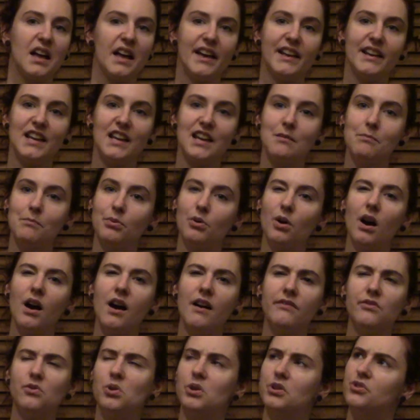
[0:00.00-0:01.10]
an
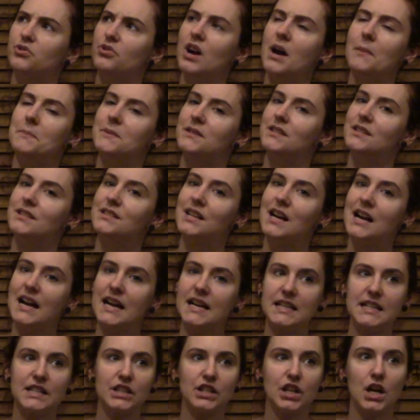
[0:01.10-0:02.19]
improv or drops
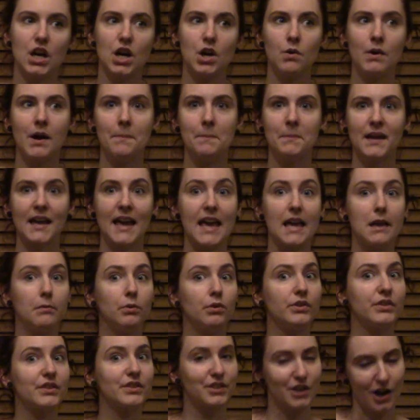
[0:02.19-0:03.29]
design toe up
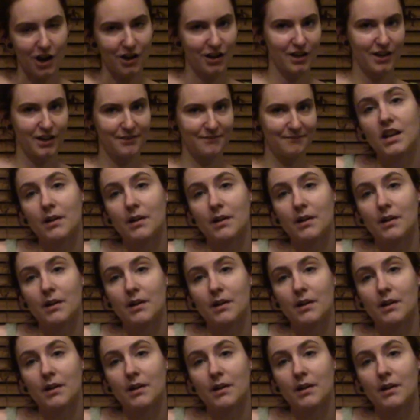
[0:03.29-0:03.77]
cable sock.